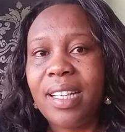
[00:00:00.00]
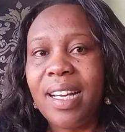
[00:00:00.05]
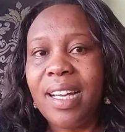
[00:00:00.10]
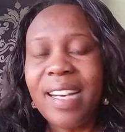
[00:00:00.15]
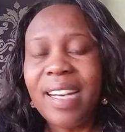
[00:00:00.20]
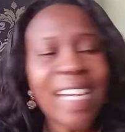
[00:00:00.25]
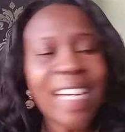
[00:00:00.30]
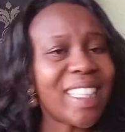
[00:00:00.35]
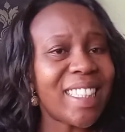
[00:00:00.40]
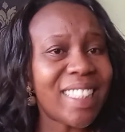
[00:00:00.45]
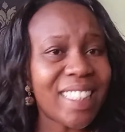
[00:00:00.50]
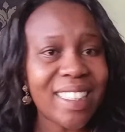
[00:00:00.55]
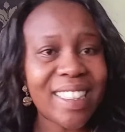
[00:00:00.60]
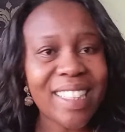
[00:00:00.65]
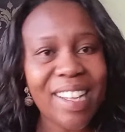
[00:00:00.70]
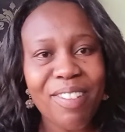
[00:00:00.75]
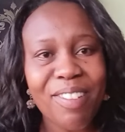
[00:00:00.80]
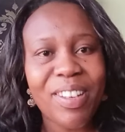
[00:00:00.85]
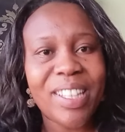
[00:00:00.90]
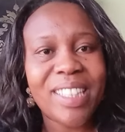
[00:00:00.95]
Like it is
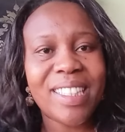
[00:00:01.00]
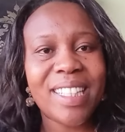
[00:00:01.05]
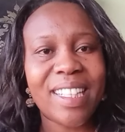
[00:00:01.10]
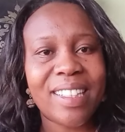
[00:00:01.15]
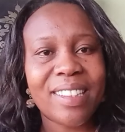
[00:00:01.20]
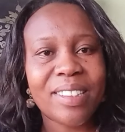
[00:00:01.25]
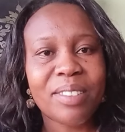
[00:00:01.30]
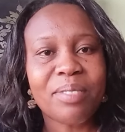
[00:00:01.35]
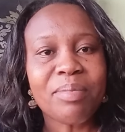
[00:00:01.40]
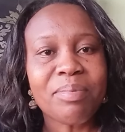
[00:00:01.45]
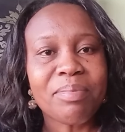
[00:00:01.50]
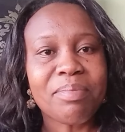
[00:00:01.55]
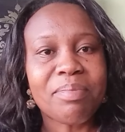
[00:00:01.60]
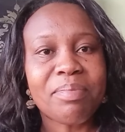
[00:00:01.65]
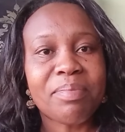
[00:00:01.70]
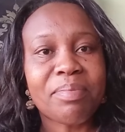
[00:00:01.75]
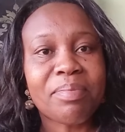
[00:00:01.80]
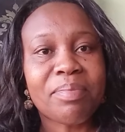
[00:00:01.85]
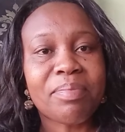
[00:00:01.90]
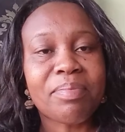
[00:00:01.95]
kawaida.
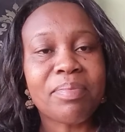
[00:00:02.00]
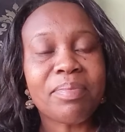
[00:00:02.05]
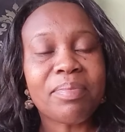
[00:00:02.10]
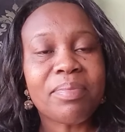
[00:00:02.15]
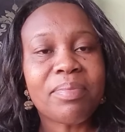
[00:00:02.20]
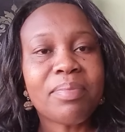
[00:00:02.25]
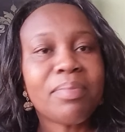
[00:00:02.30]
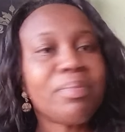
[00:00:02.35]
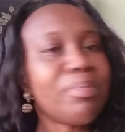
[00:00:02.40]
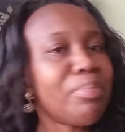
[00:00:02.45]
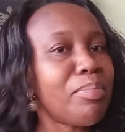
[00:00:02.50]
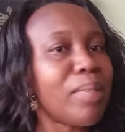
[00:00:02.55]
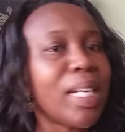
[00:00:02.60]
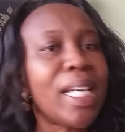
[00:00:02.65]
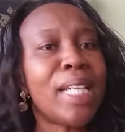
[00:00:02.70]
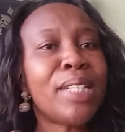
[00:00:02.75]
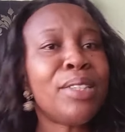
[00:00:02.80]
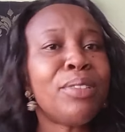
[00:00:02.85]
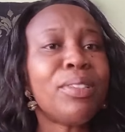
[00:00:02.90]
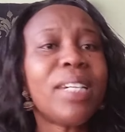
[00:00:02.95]
Do